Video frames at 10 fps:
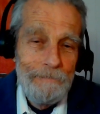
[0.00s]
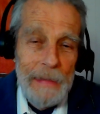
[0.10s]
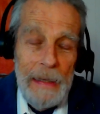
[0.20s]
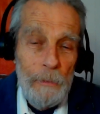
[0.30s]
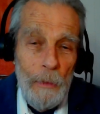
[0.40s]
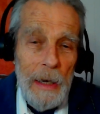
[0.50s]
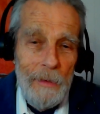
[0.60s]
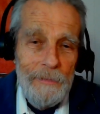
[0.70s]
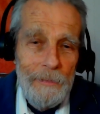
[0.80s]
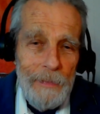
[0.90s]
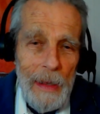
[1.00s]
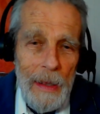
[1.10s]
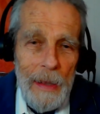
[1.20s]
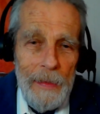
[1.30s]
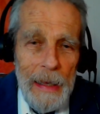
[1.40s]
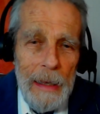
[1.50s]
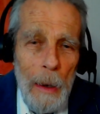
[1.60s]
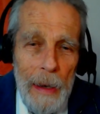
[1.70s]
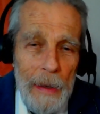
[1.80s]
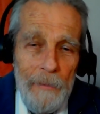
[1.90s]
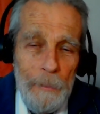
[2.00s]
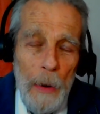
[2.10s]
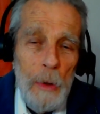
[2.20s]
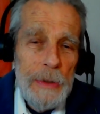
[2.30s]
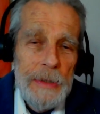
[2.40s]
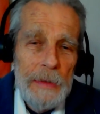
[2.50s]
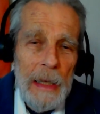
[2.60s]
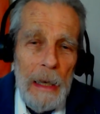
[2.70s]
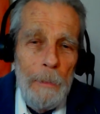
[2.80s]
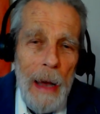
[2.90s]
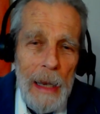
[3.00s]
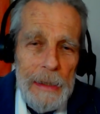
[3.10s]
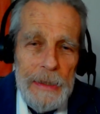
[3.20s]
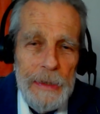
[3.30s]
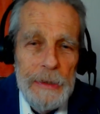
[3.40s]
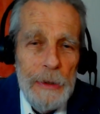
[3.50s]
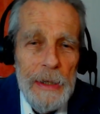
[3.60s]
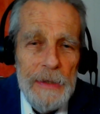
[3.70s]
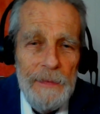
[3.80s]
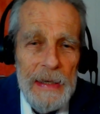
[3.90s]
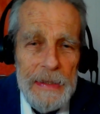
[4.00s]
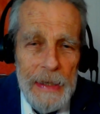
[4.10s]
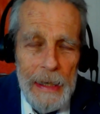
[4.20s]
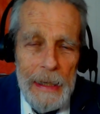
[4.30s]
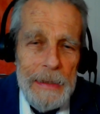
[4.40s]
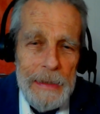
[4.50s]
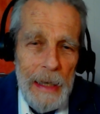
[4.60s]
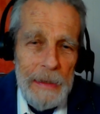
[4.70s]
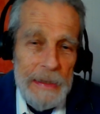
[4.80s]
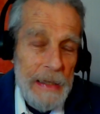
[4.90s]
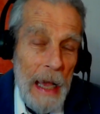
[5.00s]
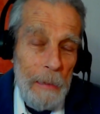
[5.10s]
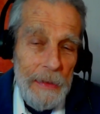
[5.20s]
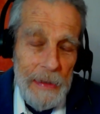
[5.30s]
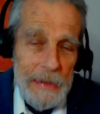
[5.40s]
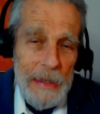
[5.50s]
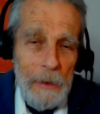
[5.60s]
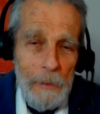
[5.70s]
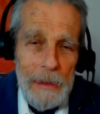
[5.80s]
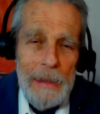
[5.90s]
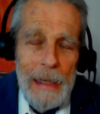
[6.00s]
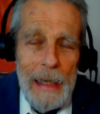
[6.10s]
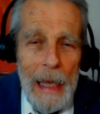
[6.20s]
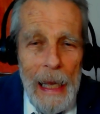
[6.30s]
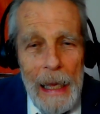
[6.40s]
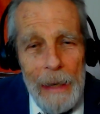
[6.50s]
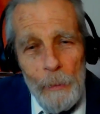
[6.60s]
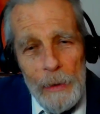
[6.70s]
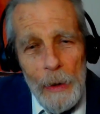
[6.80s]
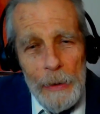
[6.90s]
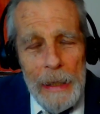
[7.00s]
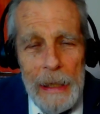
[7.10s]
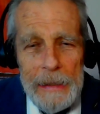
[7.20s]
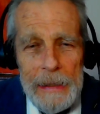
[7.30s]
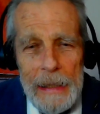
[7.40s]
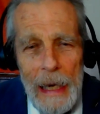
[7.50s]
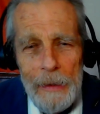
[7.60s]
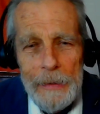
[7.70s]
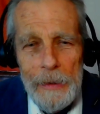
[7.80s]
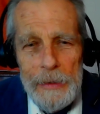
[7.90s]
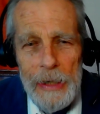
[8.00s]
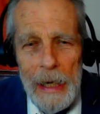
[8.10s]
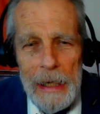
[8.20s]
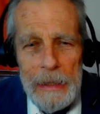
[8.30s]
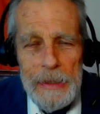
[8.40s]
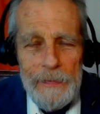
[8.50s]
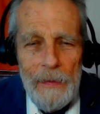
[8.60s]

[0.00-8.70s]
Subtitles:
get rid of. They boast that they abolished the Jewish feast days and the Sabbath, etc. And we were looking at the calendar change